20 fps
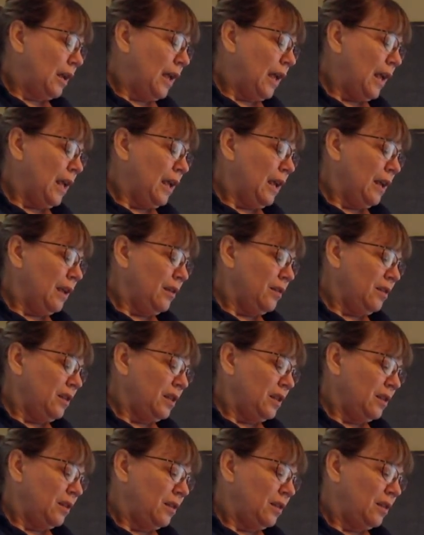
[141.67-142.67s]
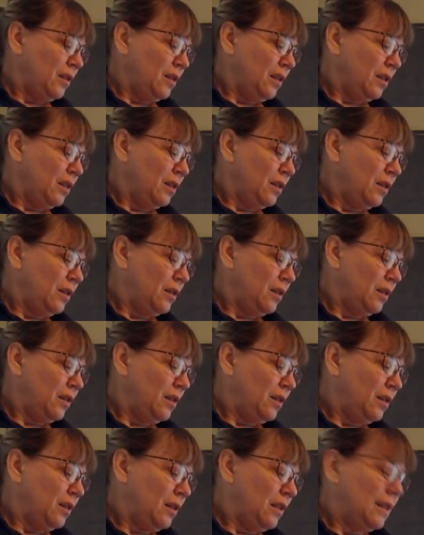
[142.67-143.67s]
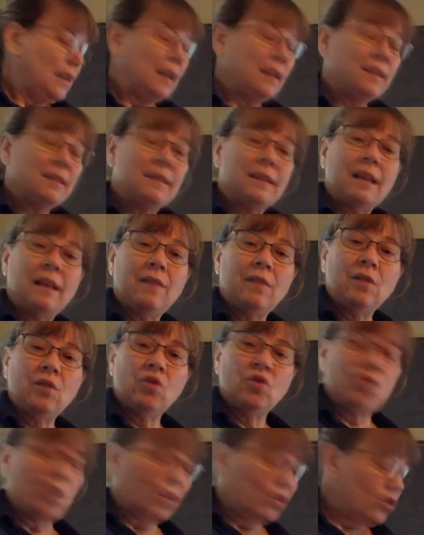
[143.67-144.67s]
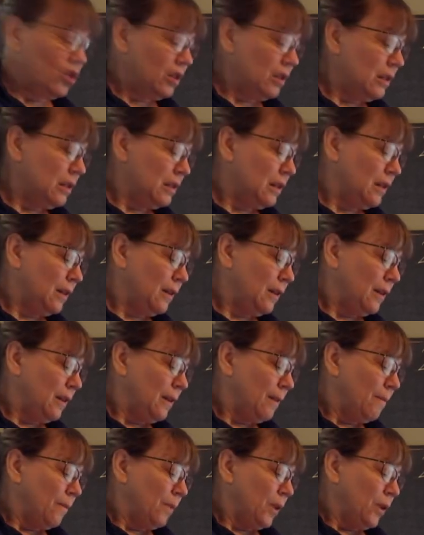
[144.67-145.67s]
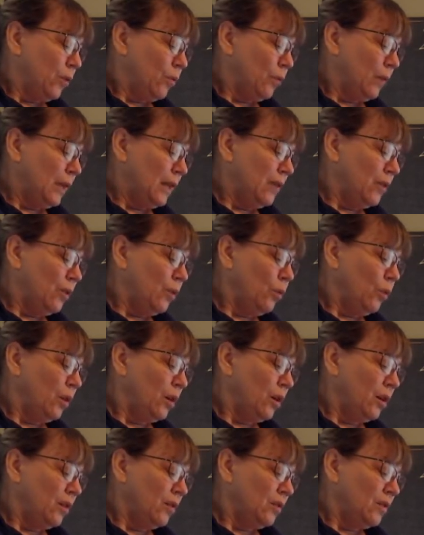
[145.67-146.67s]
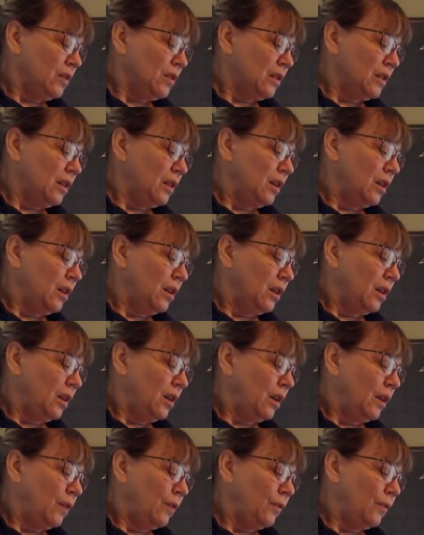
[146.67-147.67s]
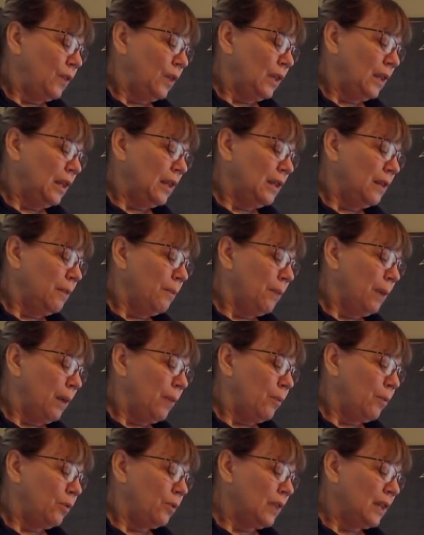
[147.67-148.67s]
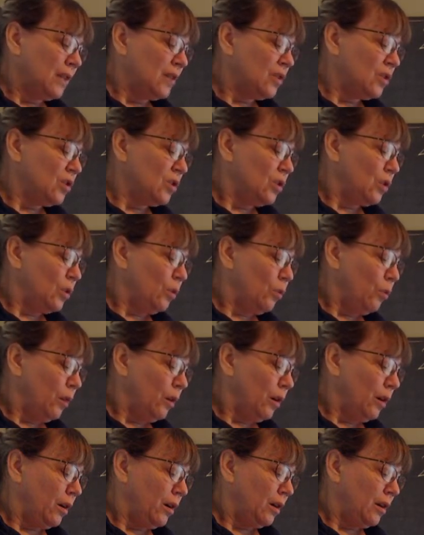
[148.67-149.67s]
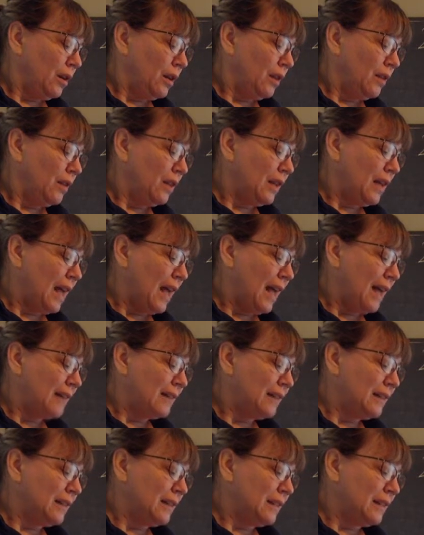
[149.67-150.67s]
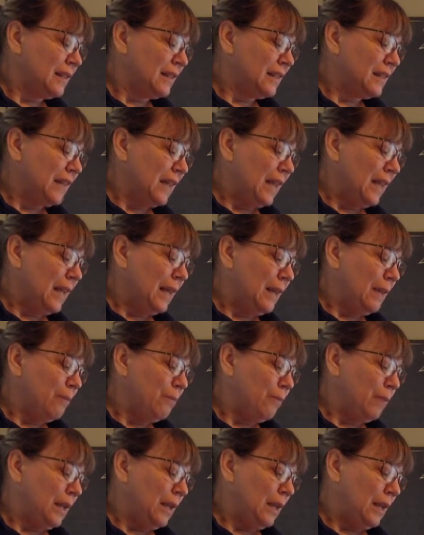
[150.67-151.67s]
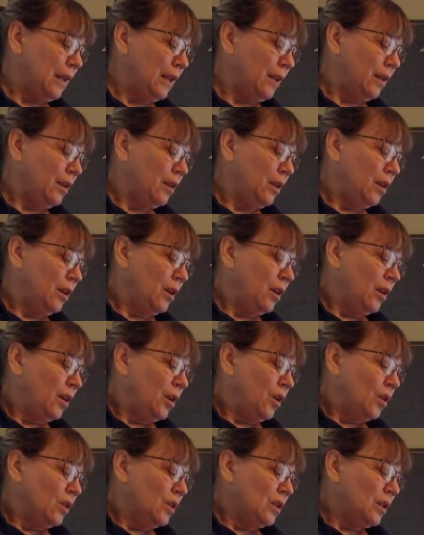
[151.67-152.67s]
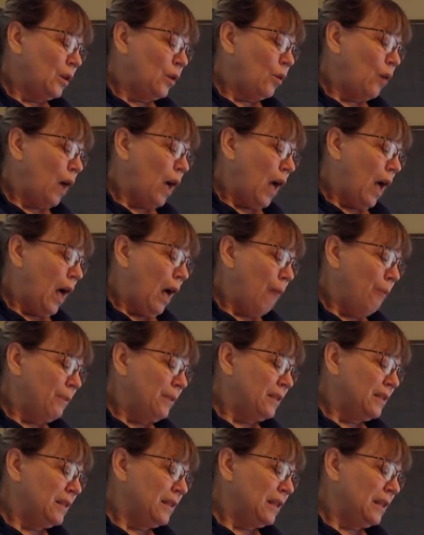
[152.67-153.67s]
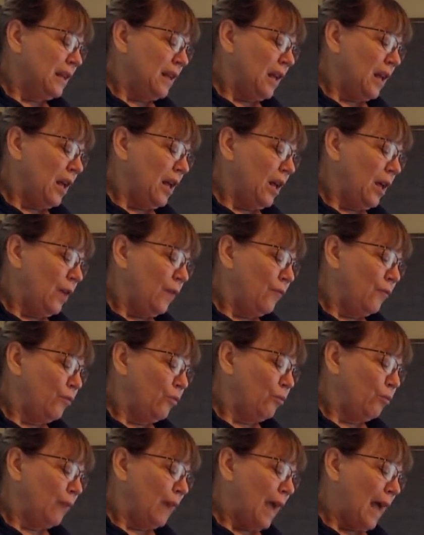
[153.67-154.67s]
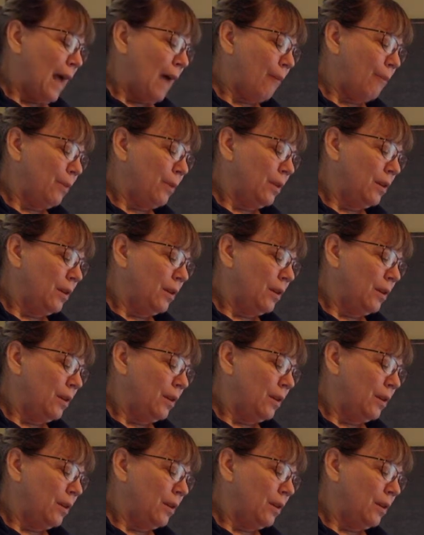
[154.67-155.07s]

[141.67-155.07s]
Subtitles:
And the next set of instructions, read the words. Fill in the bubble next to the word that has the same meaning. So opposite of wrap.